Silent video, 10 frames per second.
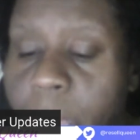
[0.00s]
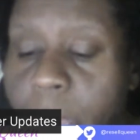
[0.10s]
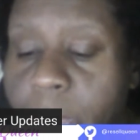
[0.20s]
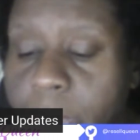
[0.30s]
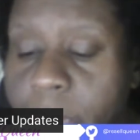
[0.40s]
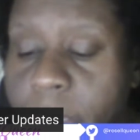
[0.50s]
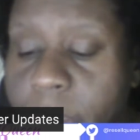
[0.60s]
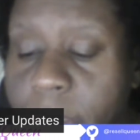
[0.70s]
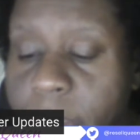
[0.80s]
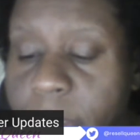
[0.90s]

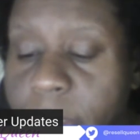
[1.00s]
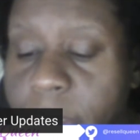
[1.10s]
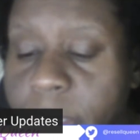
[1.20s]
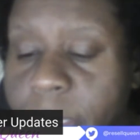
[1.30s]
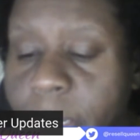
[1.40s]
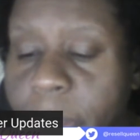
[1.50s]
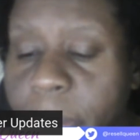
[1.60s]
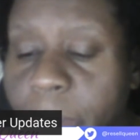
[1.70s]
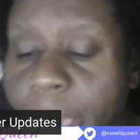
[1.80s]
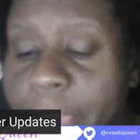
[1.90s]

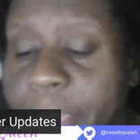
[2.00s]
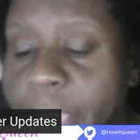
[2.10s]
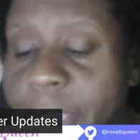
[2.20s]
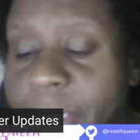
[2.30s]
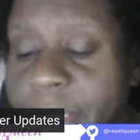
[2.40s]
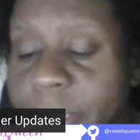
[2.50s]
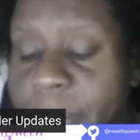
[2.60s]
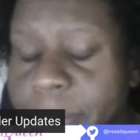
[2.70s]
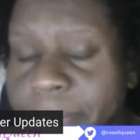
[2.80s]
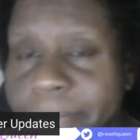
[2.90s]
So I think it's,
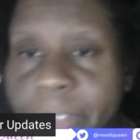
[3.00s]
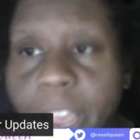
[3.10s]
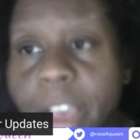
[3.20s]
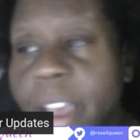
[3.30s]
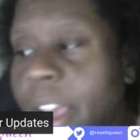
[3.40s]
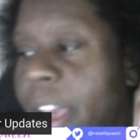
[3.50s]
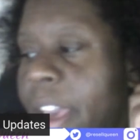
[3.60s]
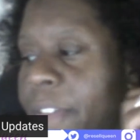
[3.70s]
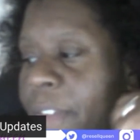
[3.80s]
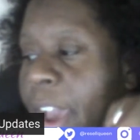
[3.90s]

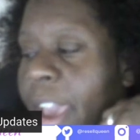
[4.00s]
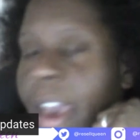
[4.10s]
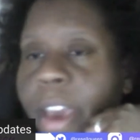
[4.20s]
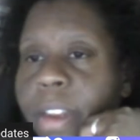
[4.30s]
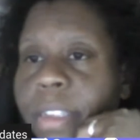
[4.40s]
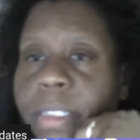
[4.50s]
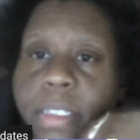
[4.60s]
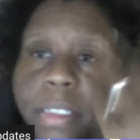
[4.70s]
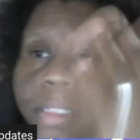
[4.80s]
if I had, let's just